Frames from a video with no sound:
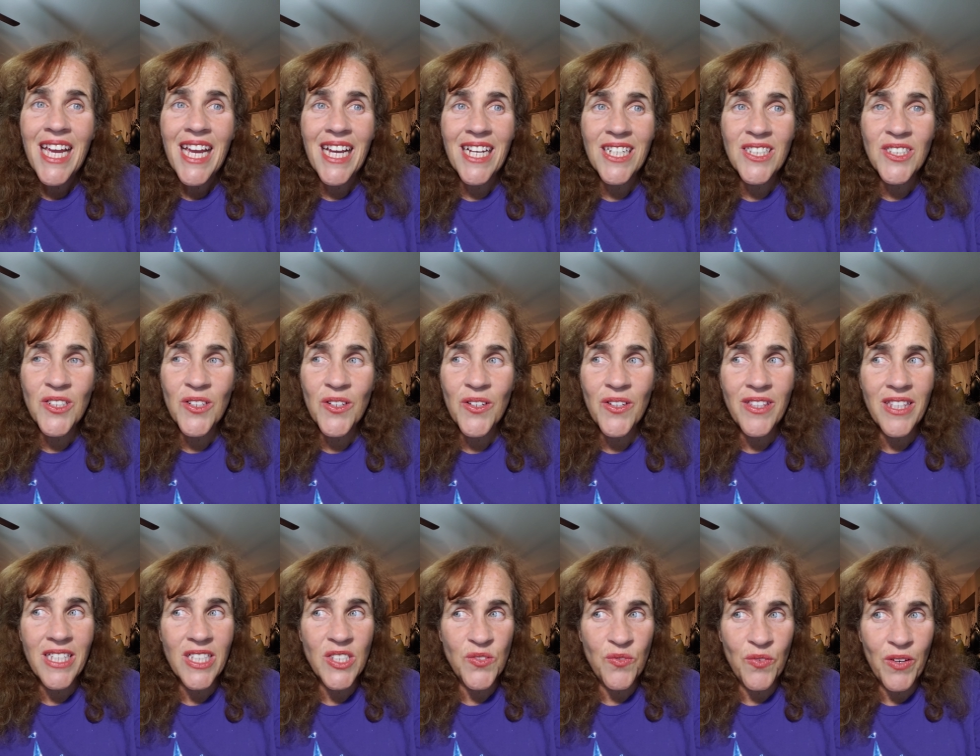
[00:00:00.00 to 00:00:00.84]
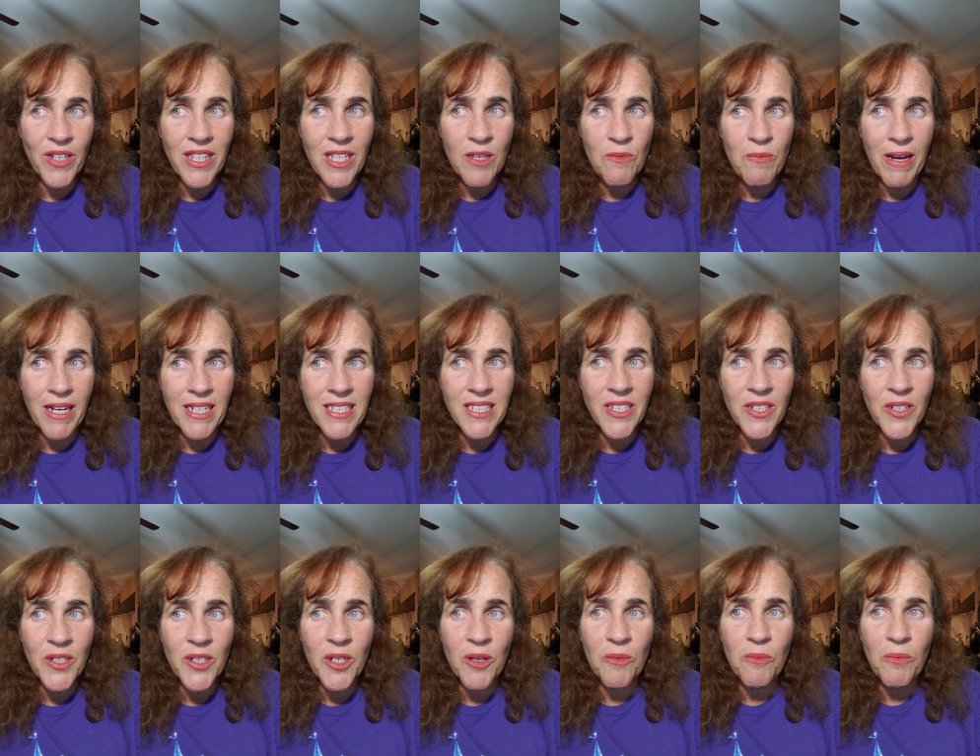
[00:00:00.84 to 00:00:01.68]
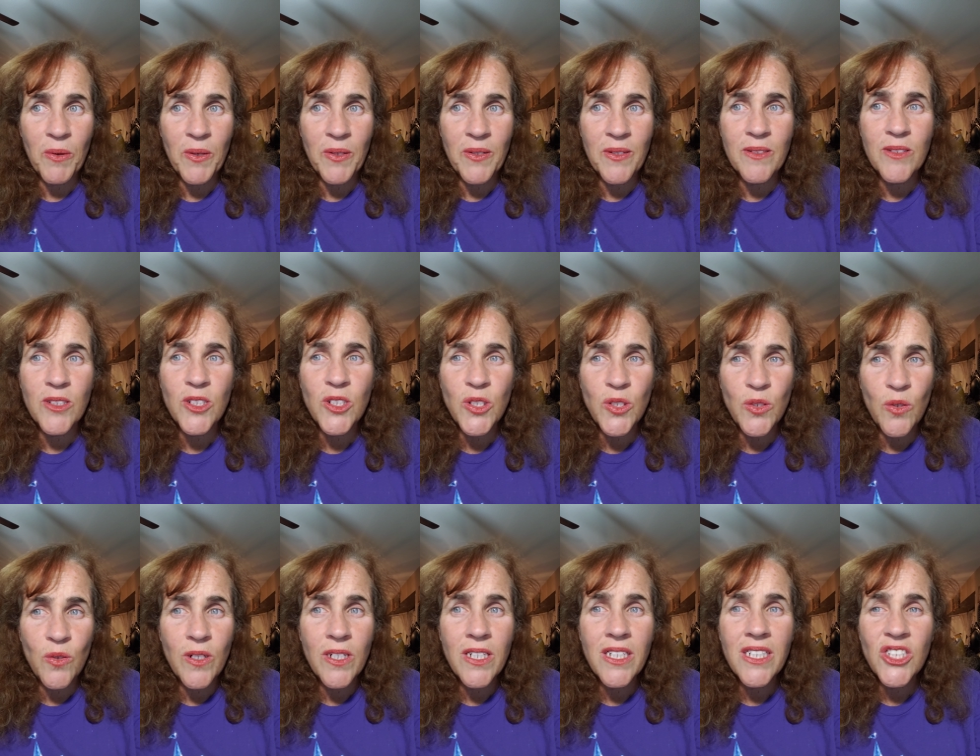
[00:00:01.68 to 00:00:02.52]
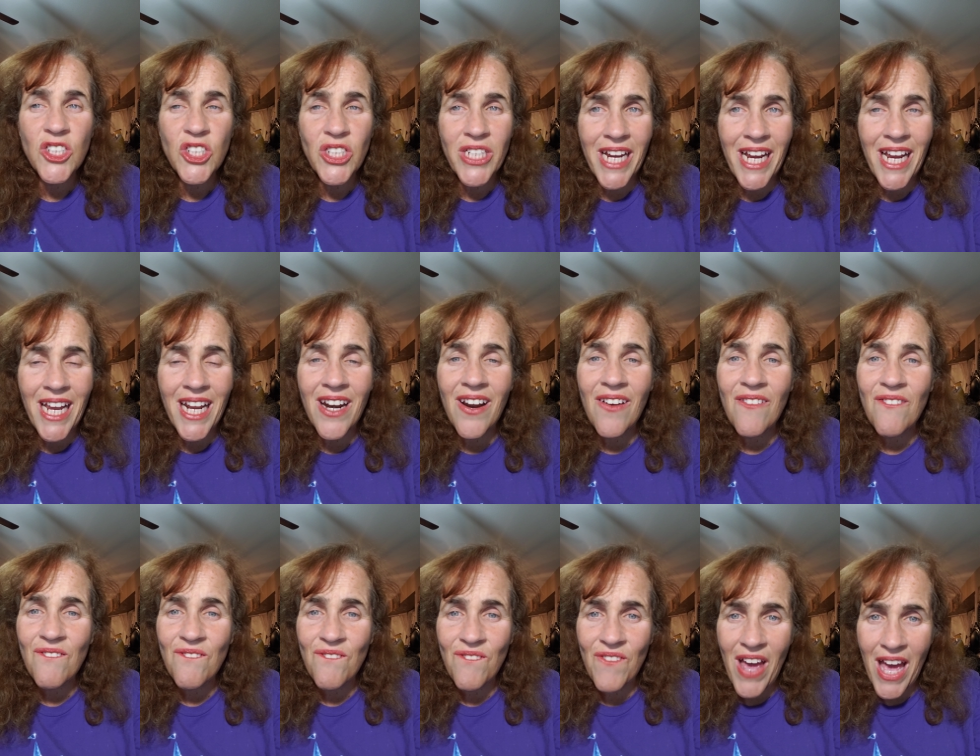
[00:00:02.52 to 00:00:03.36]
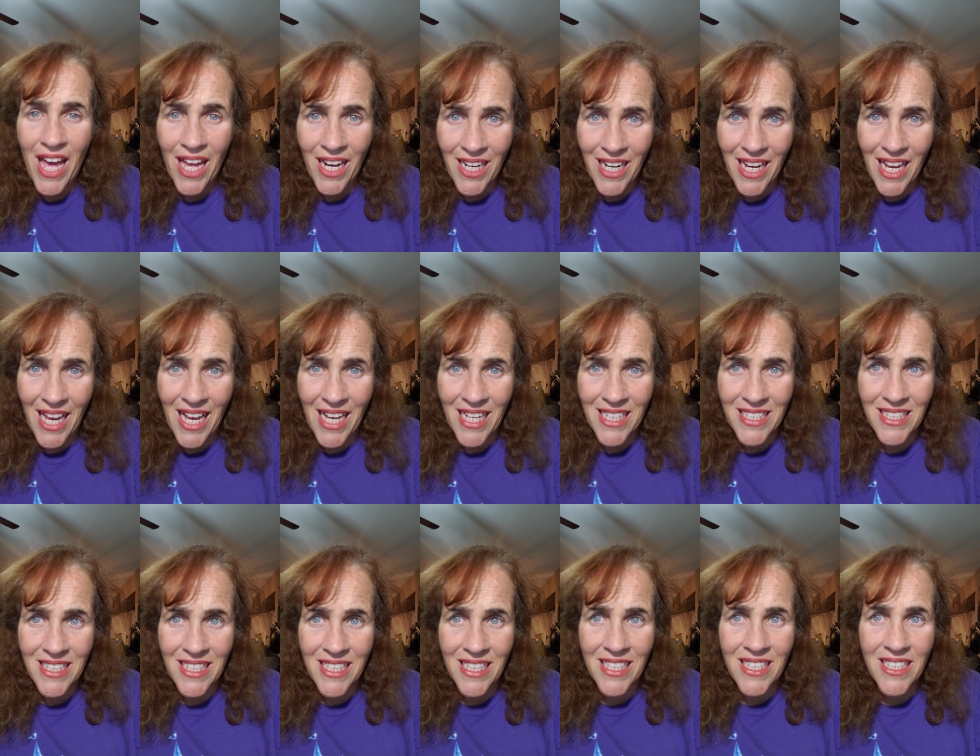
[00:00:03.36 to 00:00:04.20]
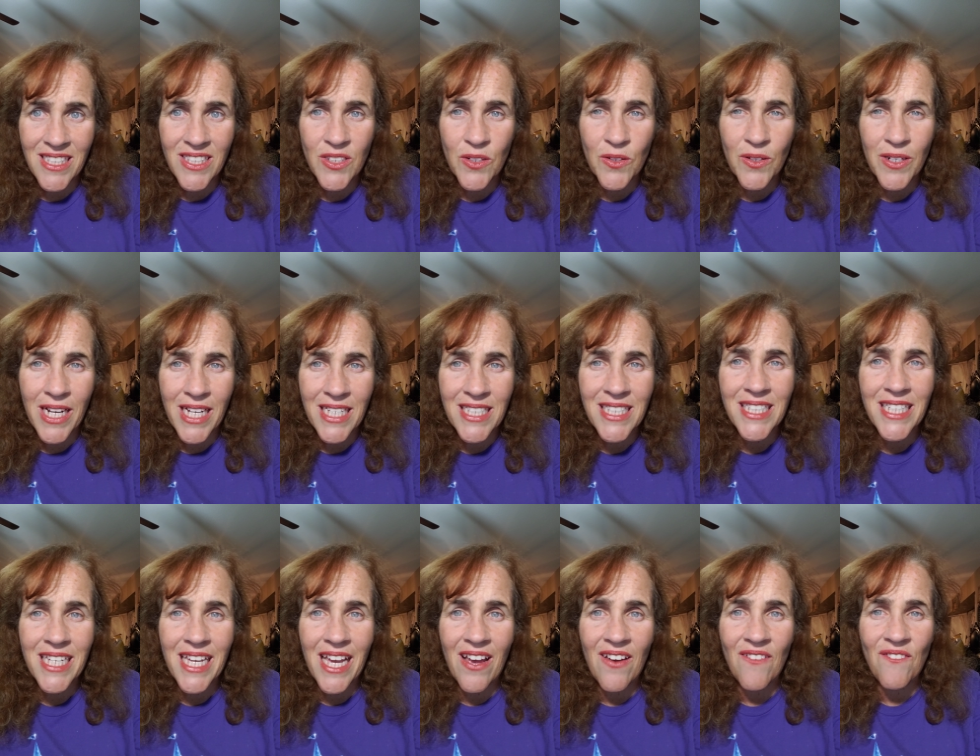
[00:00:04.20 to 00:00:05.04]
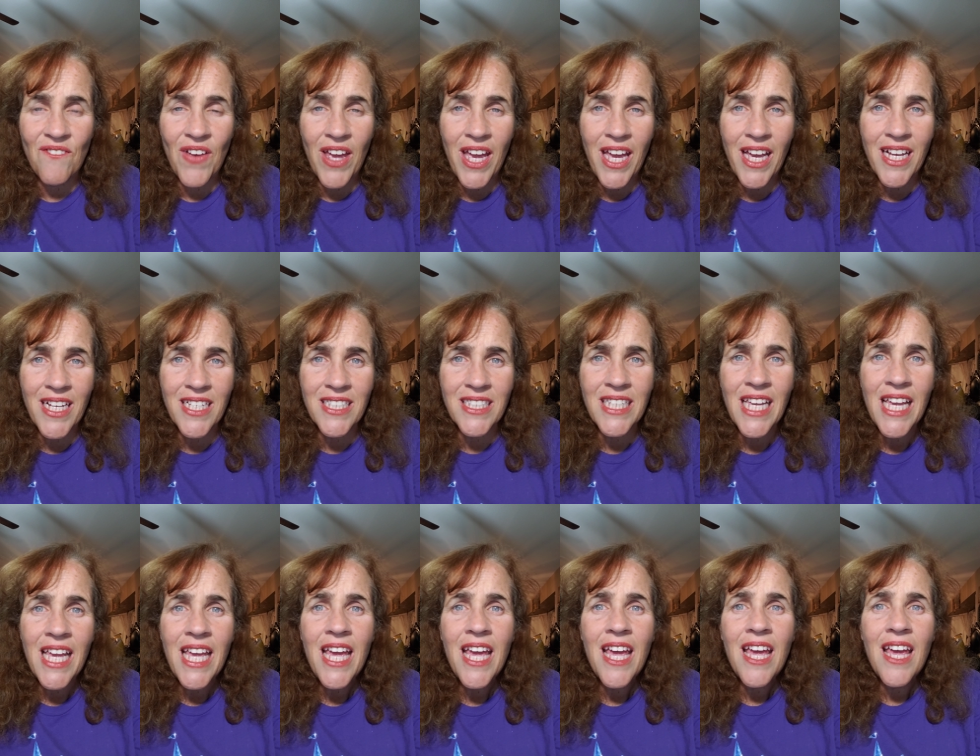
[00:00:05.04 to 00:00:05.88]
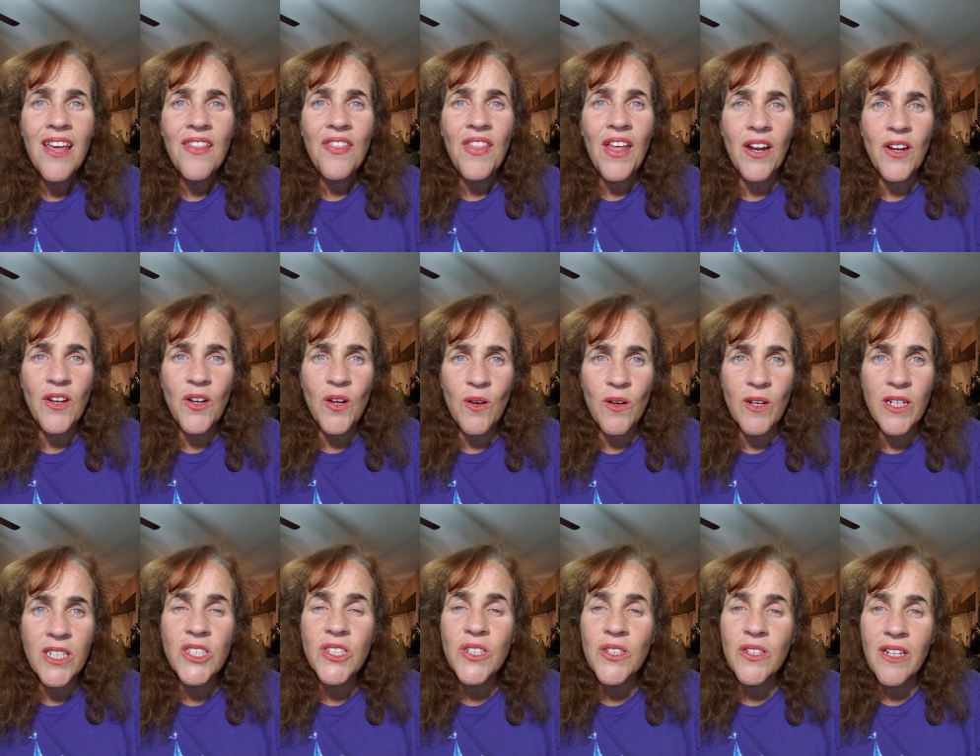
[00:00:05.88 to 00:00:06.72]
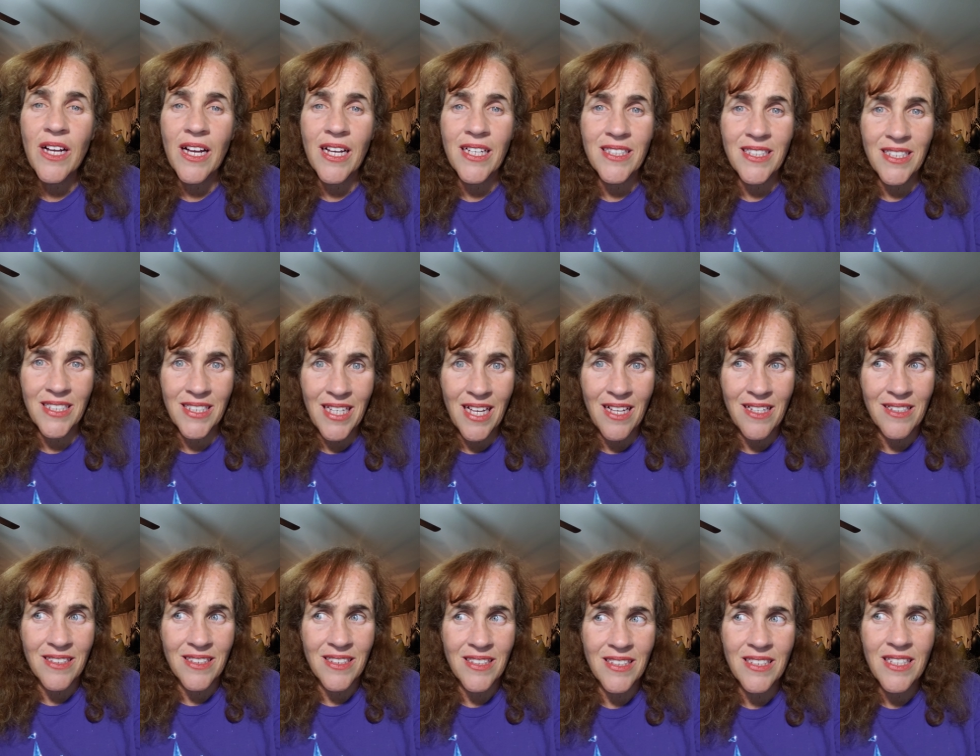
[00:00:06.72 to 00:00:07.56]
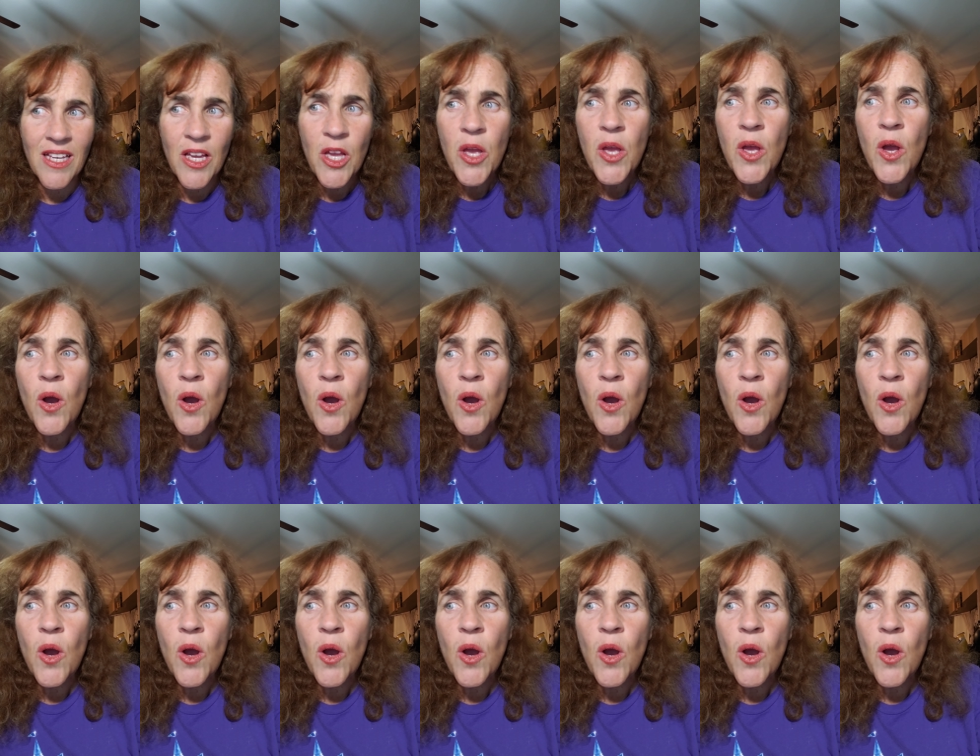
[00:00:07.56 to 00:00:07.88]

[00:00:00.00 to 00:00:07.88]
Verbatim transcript: In turn, these friendly bacteria produce short chain fatty acids, or SCFAs, that nourish your gut cells.